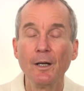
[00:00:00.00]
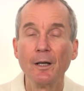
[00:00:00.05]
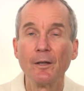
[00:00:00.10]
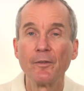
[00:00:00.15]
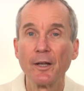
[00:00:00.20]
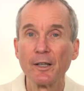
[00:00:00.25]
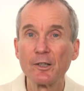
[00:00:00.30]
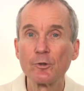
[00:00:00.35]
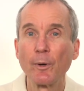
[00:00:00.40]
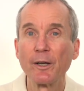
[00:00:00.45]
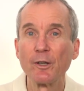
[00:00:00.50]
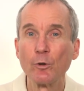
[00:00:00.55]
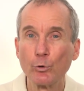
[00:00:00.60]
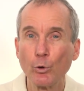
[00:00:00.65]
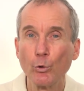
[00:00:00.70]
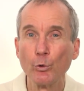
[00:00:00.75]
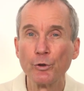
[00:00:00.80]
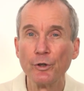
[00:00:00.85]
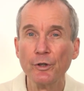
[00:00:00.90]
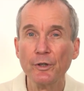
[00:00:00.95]
That's why you
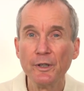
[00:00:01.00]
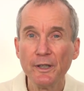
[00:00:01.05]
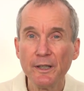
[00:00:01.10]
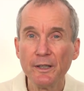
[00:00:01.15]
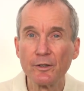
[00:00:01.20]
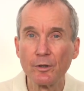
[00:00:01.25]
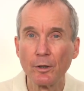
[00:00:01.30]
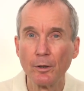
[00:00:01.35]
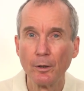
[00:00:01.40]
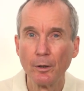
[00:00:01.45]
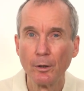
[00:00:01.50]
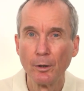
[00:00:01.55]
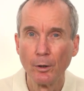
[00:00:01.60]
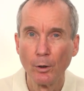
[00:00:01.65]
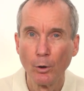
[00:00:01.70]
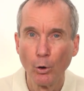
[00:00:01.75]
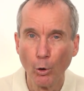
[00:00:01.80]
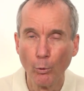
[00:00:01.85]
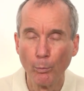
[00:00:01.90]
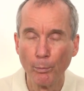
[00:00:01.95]
don't need
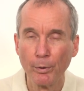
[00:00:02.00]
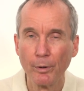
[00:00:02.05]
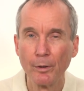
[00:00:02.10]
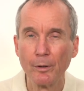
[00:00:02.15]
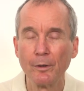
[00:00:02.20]
hope.